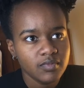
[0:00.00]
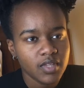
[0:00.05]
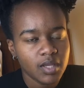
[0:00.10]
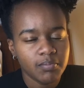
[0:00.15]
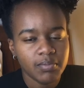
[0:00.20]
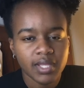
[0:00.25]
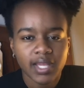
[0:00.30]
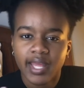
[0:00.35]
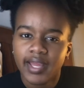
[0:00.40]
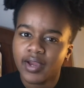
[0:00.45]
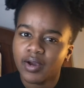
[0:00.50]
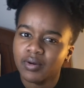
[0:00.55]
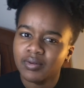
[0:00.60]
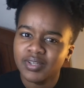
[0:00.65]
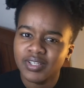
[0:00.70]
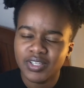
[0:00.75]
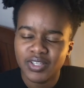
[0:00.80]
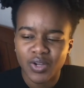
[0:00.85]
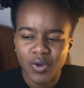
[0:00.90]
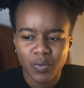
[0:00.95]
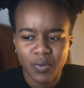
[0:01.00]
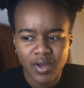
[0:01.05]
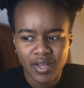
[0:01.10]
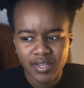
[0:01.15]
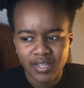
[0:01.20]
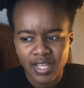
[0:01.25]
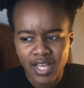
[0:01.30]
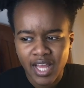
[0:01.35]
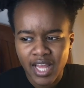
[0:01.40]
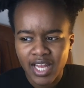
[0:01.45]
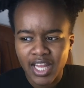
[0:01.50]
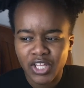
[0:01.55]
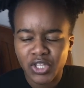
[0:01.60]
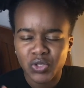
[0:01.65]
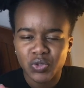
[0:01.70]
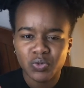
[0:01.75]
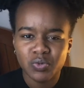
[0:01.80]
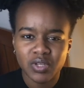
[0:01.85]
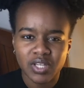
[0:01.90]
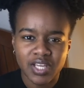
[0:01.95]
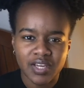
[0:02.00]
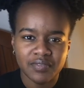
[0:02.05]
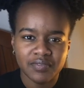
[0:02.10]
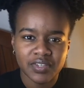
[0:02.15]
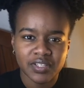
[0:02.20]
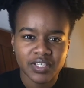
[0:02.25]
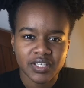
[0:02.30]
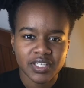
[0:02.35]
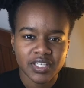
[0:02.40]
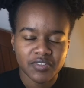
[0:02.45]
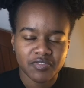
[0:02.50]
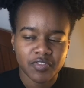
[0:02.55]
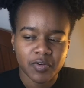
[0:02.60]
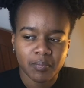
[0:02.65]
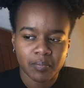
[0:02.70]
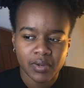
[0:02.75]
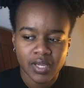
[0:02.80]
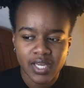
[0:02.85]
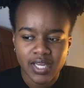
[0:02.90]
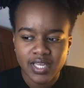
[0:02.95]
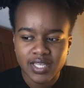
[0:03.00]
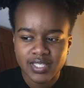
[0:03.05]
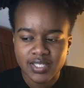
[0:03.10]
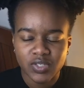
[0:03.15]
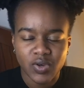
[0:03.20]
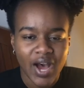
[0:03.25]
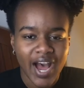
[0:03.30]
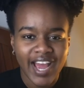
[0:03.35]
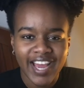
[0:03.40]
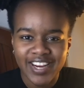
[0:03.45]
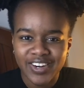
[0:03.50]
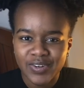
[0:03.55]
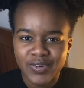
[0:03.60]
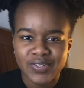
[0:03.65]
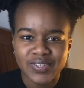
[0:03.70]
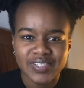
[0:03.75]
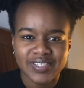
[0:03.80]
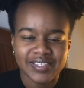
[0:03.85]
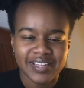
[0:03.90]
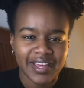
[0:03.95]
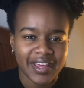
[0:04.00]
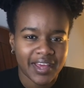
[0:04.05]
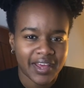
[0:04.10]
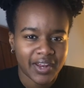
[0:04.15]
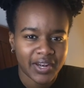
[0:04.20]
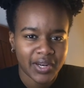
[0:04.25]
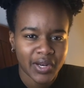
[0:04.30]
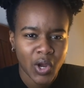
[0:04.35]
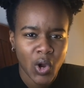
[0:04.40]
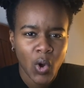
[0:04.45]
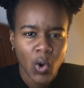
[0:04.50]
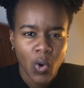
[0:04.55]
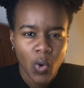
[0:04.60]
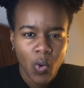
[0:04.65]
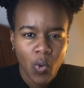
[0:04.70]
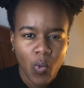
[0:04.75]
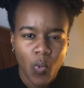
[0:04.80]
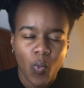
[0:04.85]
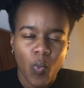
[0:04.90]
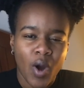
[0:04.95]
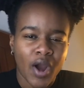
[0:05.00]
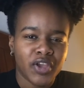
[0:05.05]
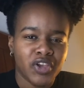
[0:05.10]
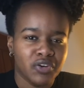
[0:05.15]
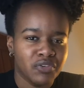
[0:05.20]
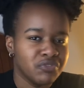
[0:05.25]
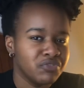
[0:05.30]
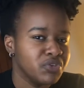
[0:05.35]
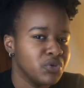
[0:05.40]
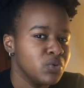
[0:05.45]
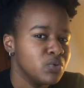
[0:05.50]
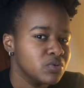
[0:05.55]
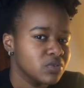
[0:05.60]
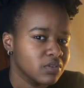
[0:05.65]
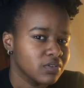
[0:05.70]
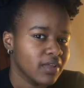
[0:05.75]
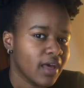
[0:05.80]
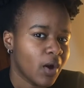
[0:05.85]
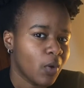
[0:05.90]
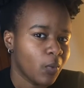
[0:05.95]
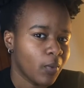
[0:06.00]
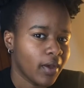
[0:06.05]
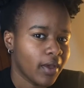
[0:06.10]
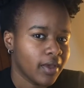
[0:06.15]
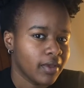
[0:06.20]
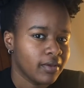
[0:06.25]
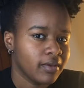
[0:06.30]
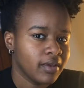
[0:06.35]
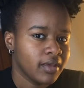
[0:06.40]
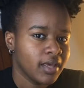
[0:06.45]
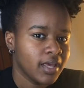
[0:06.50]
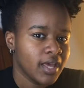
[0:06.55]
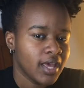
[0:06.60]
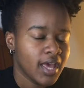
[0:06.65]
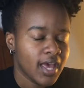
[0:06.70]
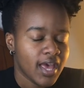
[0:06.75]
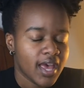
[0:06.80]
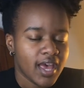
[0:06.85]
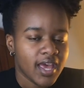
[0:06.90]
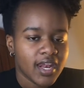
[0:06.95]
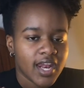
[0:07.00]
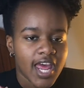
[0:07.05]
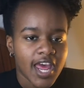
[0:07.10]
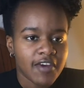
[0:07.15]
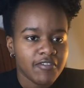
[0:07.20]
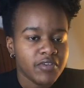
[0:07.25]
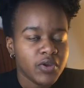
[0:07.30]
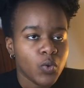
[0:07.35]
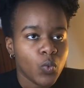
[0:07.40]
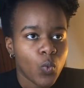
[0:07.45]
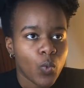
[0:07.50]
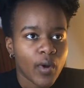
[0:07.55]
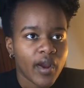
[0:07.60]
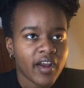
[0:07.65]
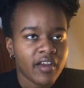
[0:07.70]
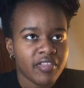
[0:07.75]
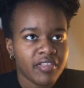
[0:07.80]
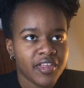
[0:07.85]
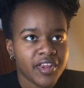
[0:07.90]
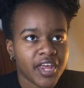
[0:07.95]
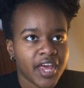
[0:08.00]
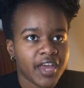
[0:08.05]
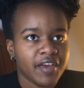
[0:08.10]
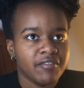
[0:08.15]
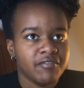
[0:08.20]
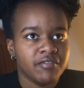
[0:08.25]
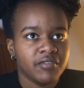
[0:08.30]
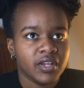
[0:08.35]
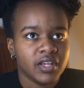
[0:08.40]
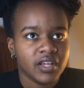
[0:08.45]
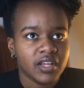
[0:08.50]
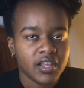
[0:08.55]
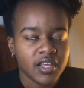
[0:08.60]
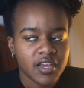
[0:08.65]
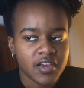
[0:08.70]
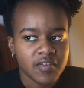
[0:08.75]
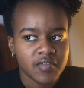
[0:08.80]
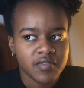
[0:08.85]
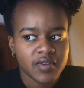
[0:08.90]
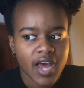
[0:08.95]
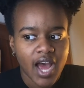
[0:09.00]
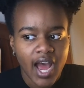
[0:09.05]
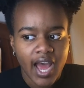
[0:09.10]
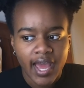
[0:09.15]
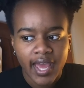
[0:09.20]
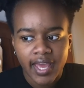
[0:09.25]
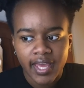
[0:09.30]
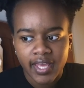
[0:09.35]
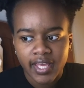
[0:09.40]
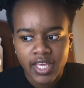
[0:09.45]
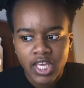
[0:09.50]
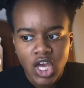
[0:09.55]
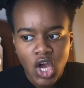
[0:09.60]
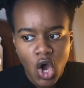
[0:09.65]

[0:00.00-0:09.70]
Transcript: be like, you know what, like you lived in a different place, so I understand why your views are that way. And everywhere that I've lived, I